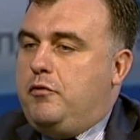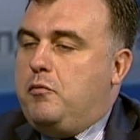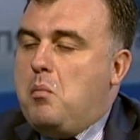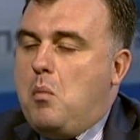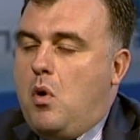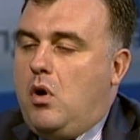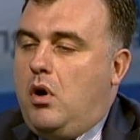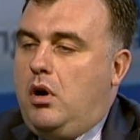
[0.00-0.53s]
of
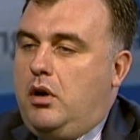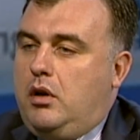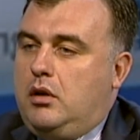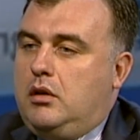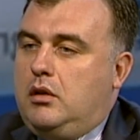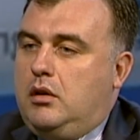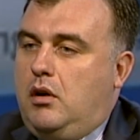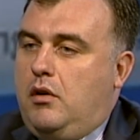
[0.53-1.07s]

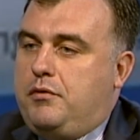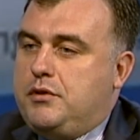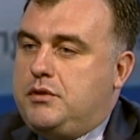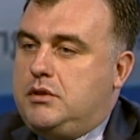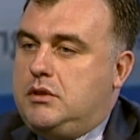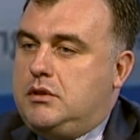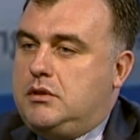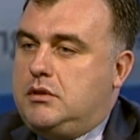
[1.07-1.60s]
more
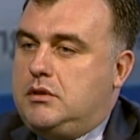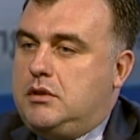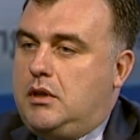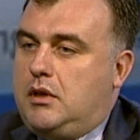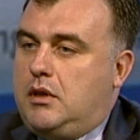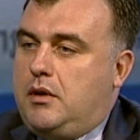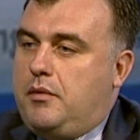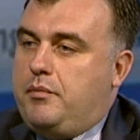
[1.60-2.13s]
offices
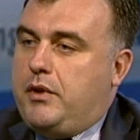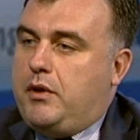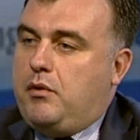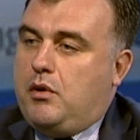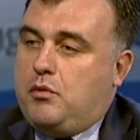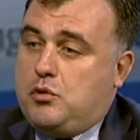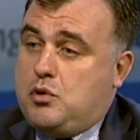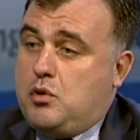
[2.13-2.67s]
um,
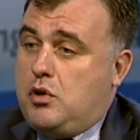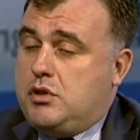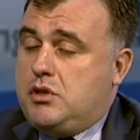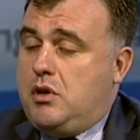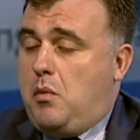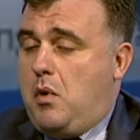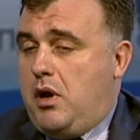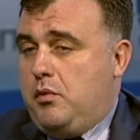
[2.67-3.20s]
around
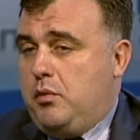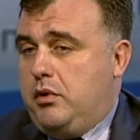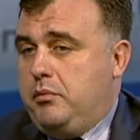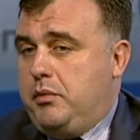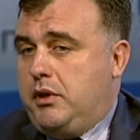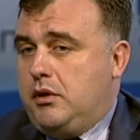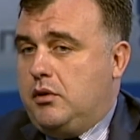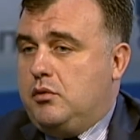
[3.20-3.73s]
Georgia. One will
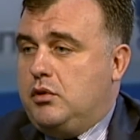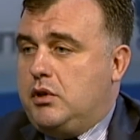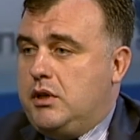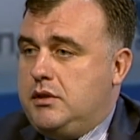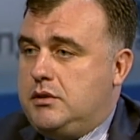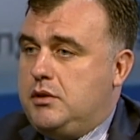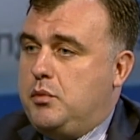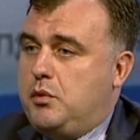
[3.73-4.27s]
be in
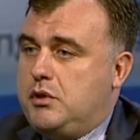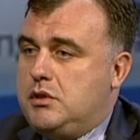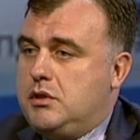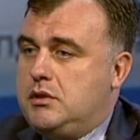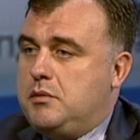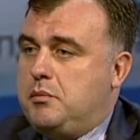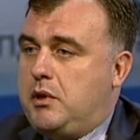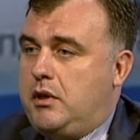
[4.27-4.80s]
Kutaisi, which
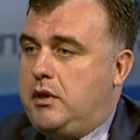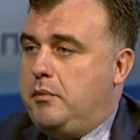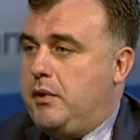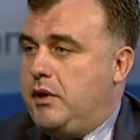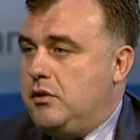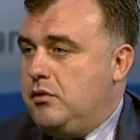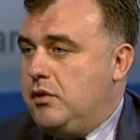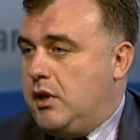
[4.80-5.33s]
is the
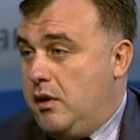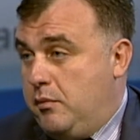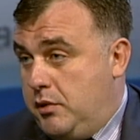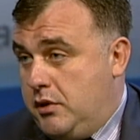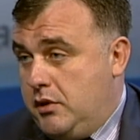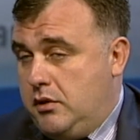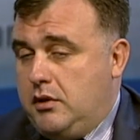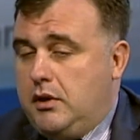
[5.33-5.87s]
parliamentary
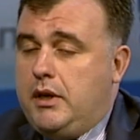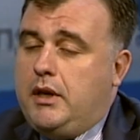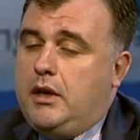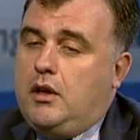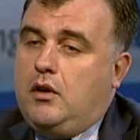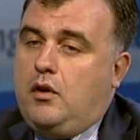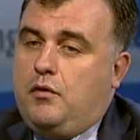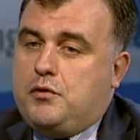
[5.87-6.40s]
capital
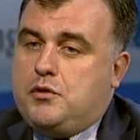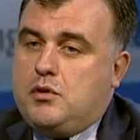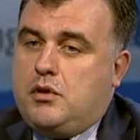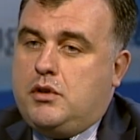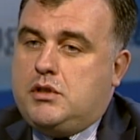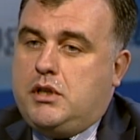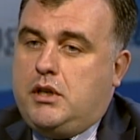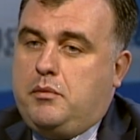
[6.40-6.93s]
of
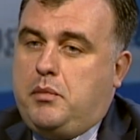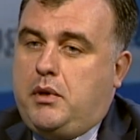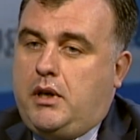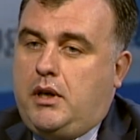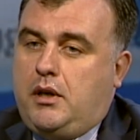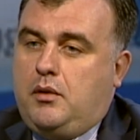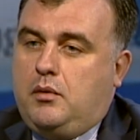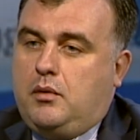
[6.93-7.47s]
Georgia,
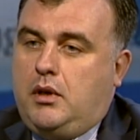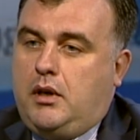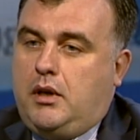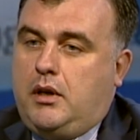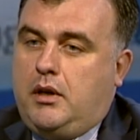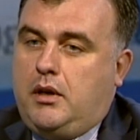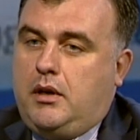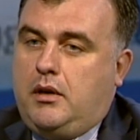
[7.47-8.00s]
but
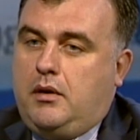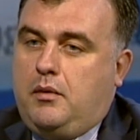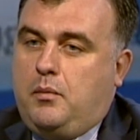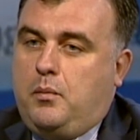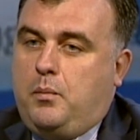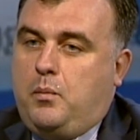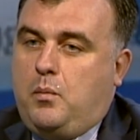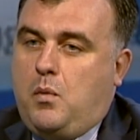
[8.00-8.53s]
uh,
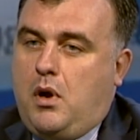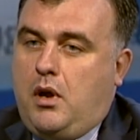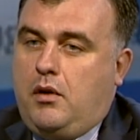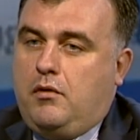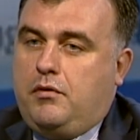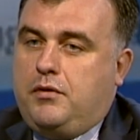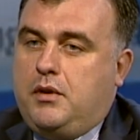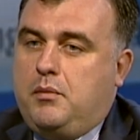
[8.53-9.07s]
one
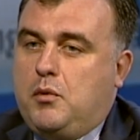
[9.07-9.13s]
of the